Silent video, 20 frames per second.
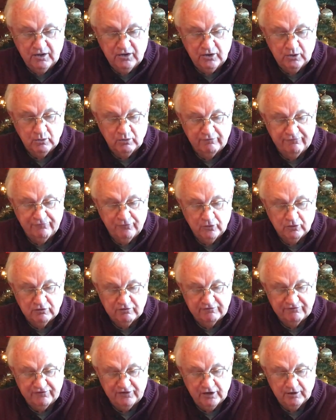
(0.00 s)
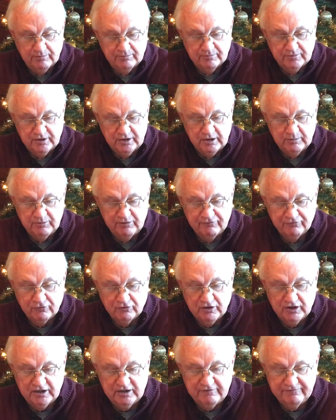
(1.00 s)
There were 4 of them, and
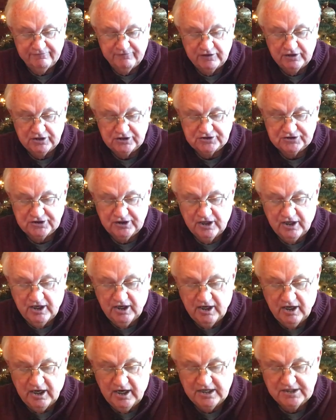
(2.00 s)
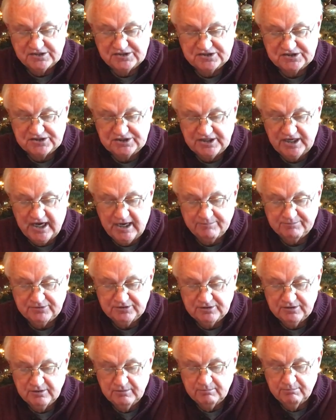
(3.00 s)
before I had finished, I had snapped,
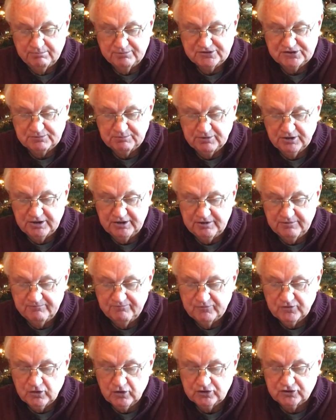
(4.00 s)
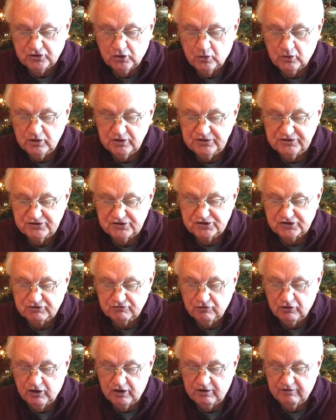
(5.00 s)
split, or totally
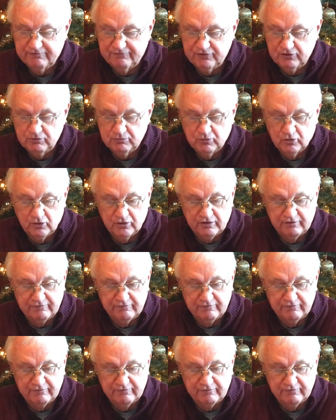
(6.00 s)
destroyed a few more